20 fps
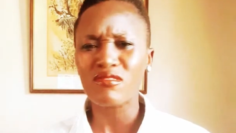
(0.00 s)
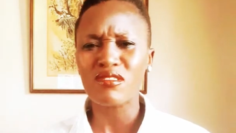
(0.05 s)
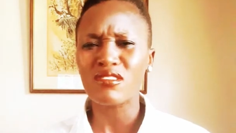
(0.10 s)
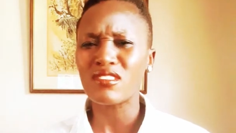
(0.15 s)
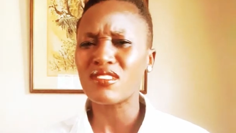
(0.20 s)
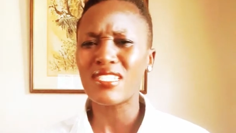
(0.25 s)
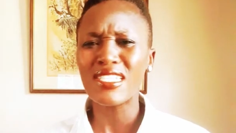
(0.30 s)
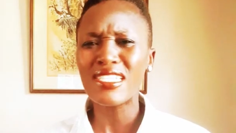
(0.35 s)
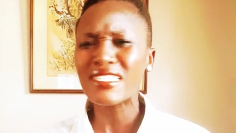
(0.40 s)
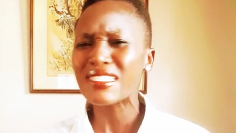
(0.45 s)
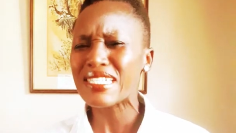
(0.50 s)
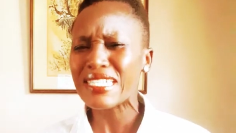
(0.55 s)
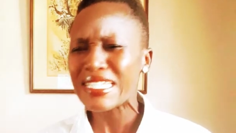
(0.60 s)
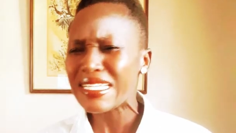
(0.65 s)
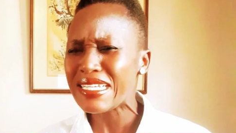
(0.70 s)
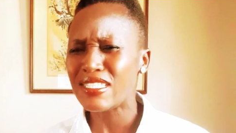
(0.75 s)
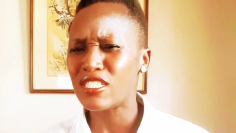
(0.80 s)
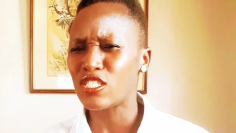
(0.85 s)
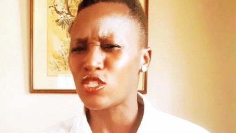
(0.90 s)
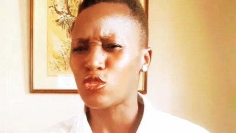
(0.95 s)

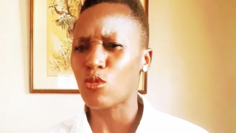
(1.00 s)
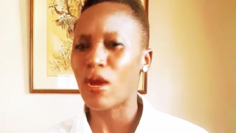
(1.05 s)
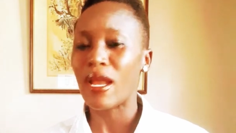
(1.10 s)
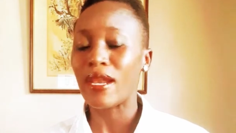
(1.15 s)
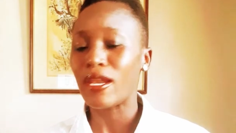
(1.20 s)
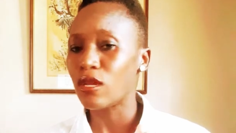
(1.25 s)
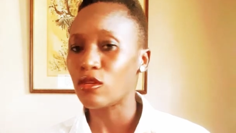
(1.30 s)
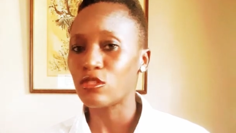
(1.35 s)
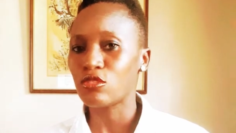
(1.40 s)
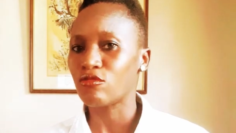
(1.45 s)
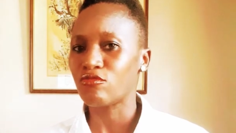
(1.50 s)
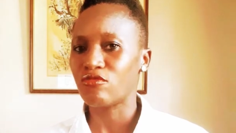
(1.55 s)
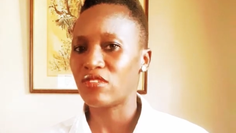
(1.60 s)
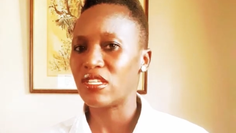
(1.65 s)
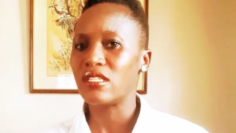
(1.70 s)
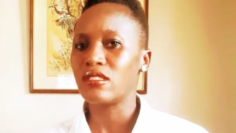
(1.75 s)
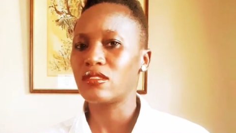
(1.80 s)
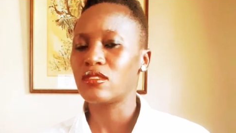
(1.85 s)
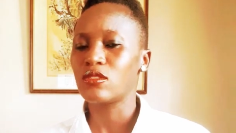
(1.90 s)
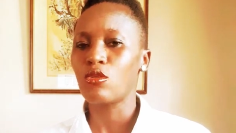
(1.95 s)
leads to a lot of
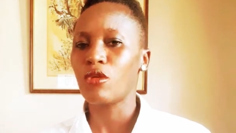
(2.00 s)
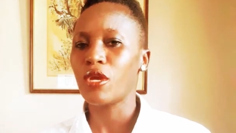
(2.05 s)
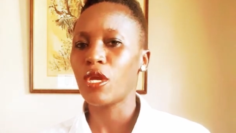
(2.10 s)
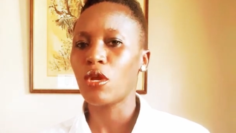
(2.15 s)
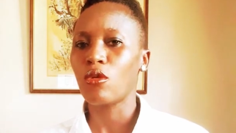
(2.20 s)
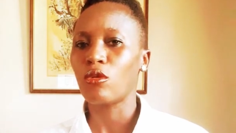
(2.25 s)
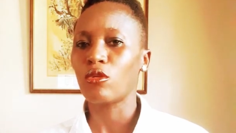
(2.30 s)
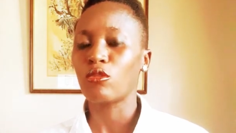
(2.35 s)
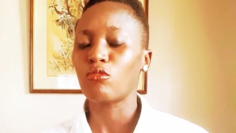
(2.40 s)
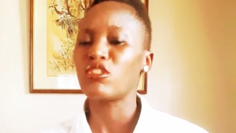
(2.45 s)
things going on.